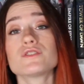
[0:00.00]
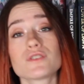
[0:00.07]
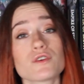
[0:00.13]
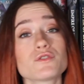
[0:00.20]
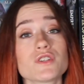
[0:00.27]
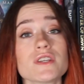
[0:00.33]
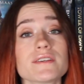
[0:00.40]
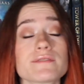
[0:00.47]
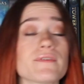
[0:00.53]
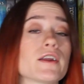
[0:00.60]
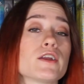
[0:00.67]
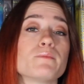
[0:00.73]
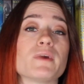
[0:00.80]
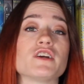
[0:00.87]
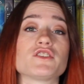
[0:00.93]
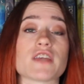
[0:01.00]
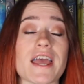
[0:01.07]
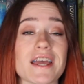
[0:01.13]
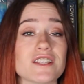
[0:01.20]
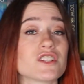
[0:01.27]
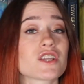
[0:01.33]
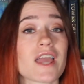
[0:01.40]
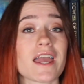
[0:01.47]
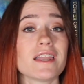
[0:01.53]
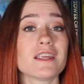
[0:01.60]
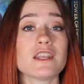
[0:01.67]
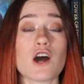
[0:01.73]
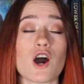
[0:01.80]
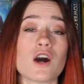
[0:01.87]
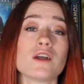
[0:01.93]
So she is very much
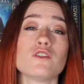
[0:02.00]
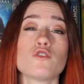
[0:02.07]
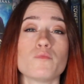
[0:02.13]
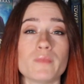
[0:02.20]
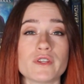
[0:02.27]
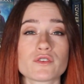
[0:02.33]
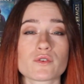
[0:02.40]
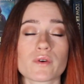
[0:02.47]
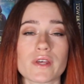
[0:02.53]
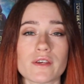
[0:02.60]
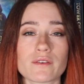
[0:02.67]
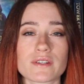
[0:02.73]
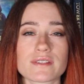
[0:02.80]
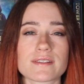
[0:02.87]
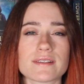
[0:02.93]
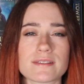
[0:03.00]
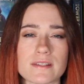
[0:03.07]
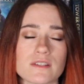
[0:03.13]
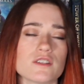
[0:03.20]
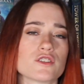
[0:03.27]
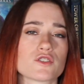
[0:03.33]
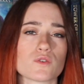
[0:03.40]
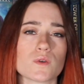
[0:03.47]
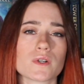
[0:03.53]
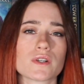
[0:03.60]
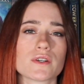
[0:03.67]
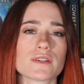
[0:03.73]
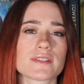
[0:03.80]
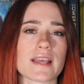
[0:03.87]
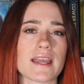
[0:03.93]
educated on mental illnesses and disorders,